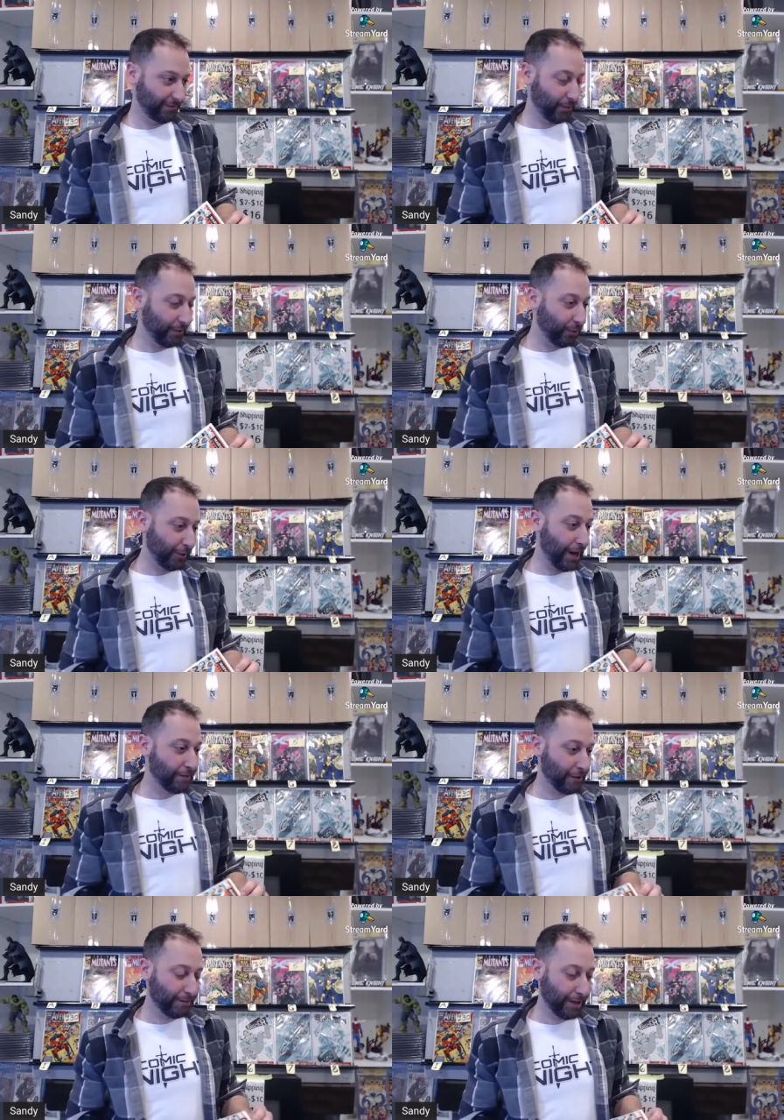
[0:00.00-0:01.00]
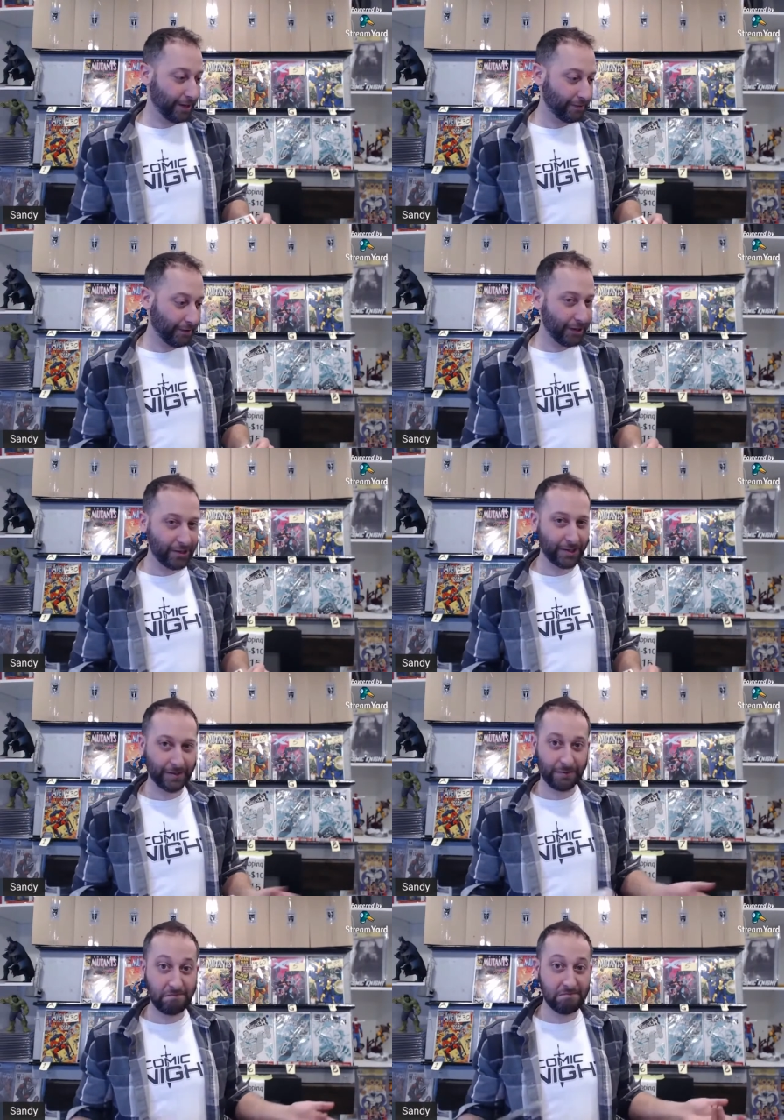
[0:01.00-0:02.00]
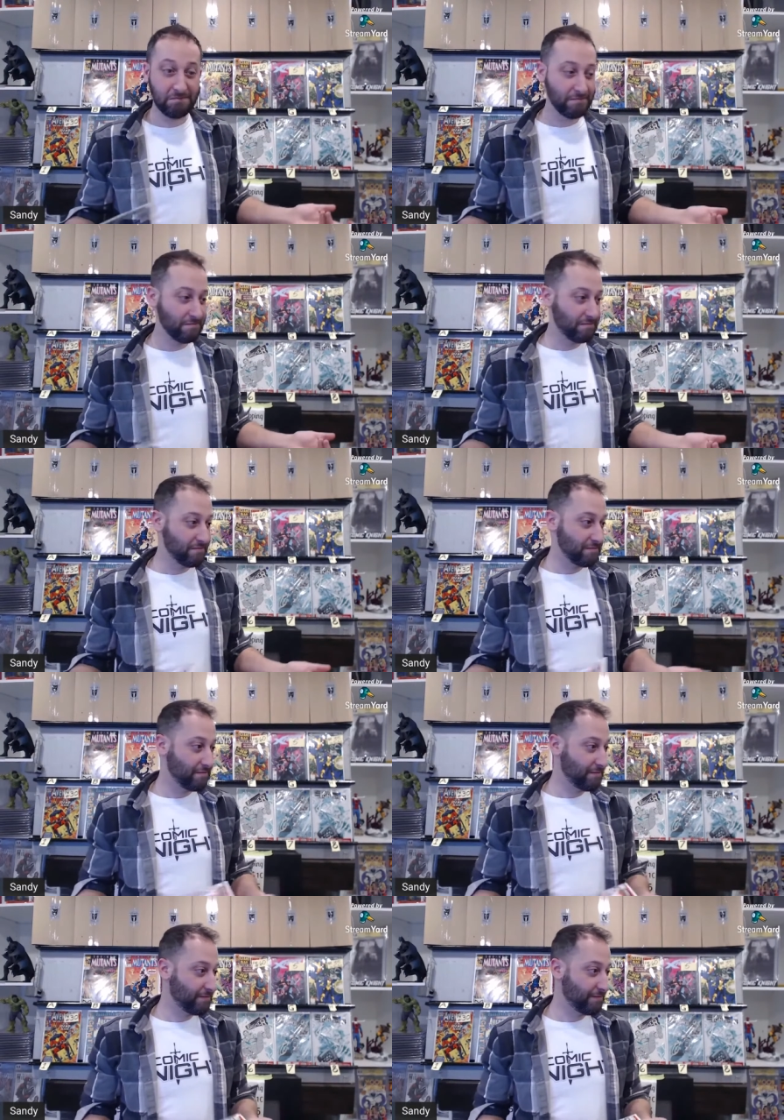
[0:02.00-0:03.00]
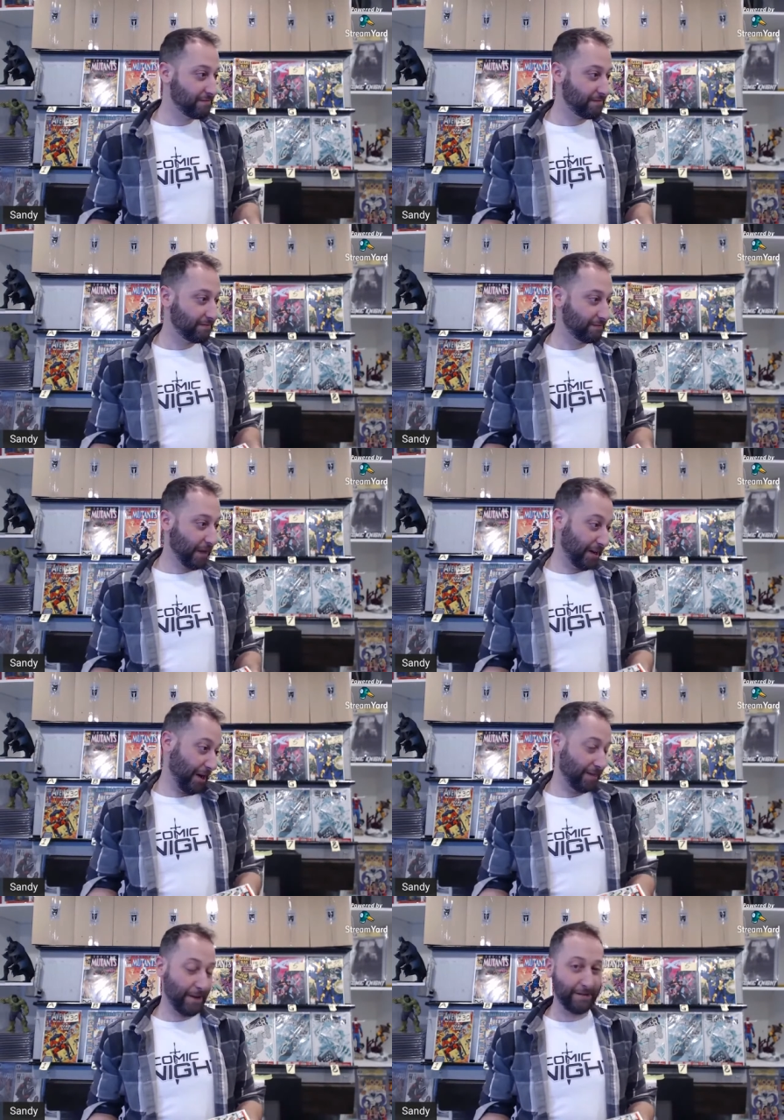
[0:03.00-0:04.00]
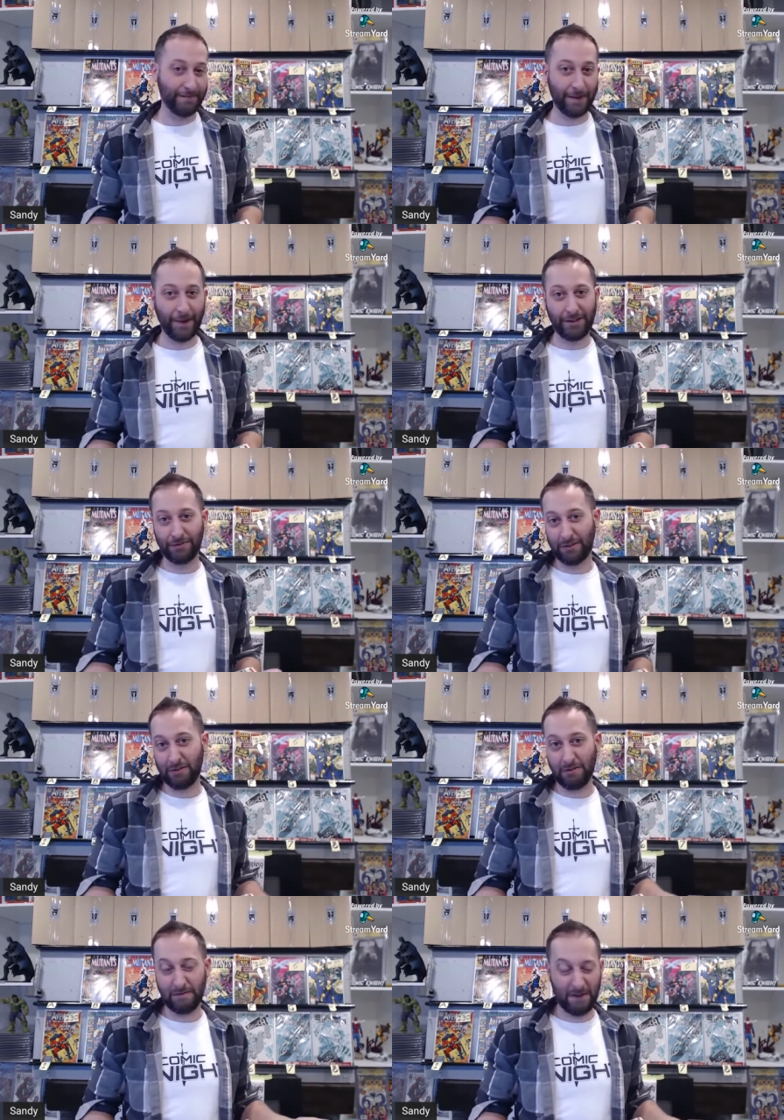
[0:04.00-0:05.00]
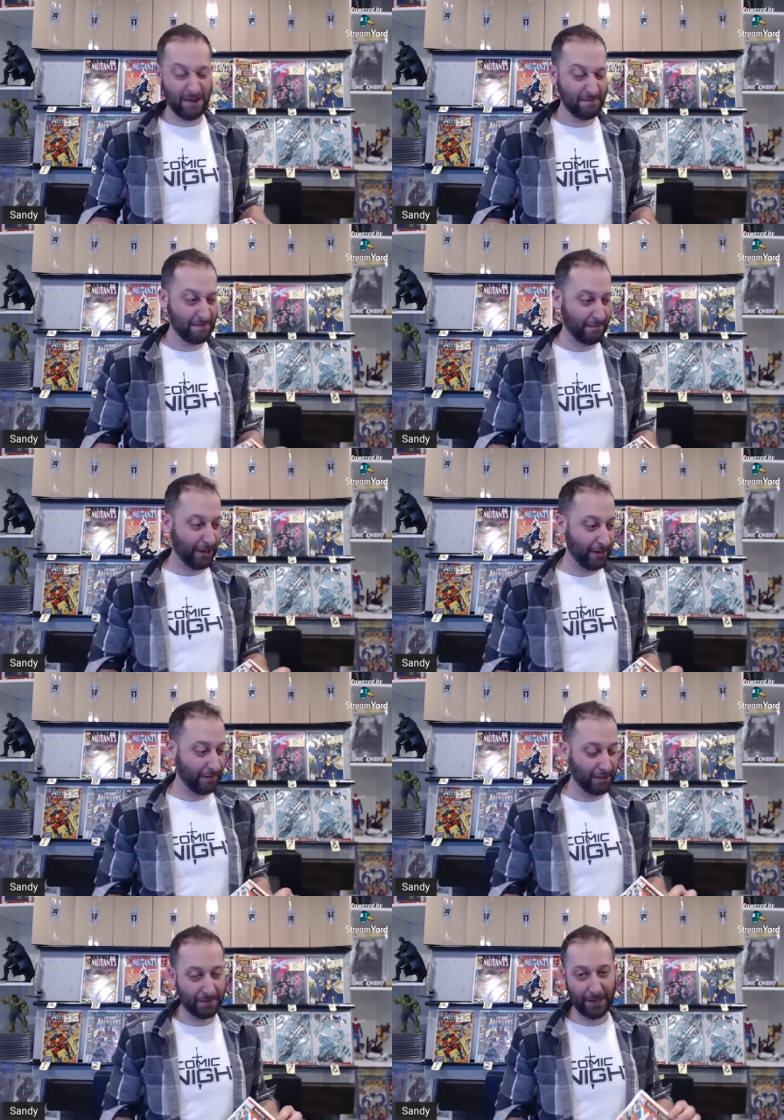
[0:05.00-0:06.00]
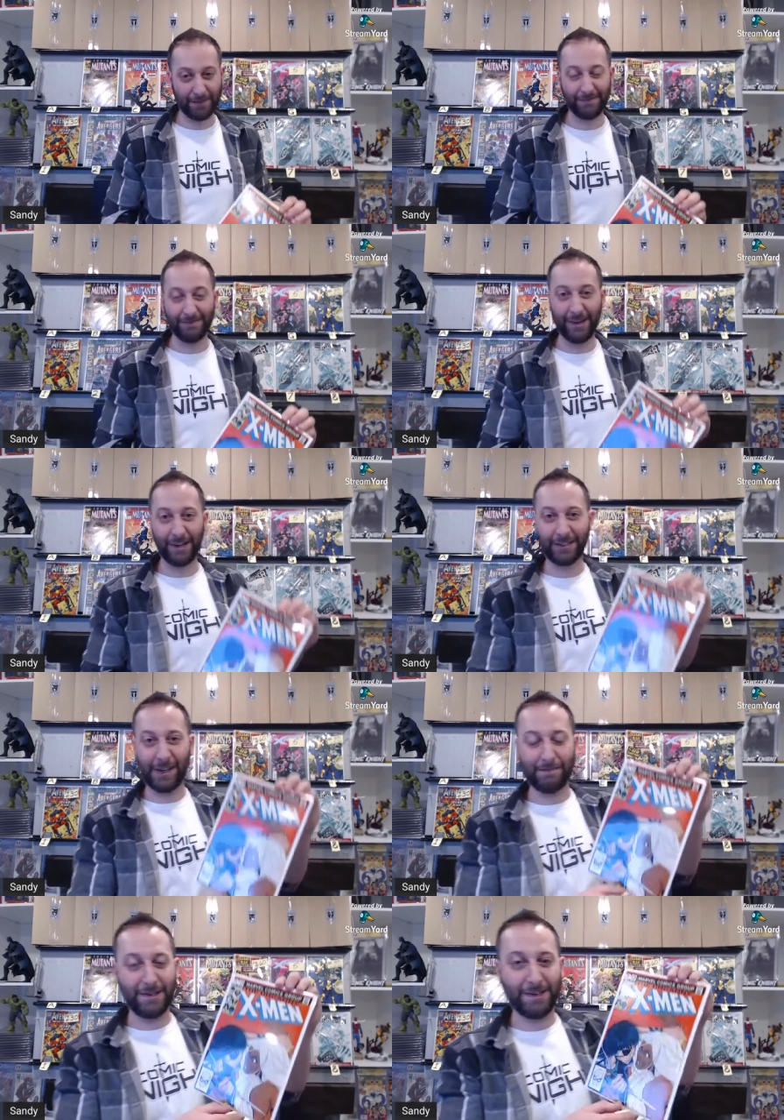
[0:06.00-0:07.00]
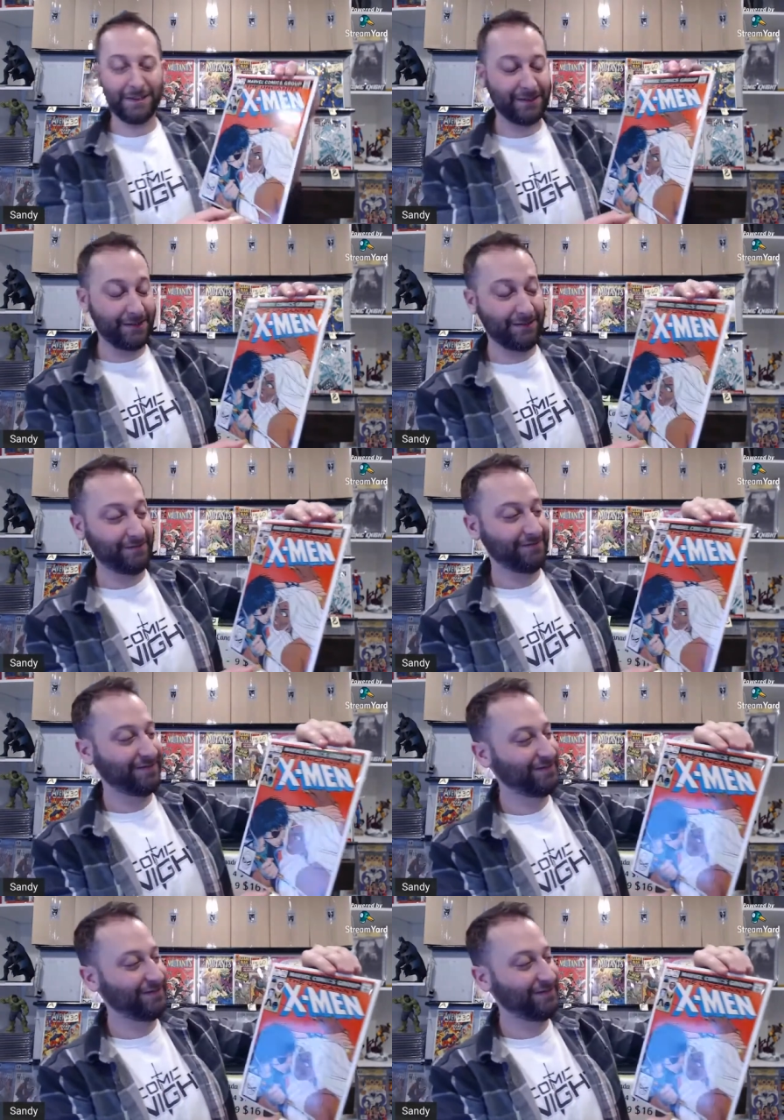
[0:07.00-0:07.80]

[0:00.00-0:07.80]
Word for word: Can we go live on Plenty of Fish? Right between those two girls with the big job. I, need, I might I might use a girlfriend. Plenty of Fish might might accept me. I don't know.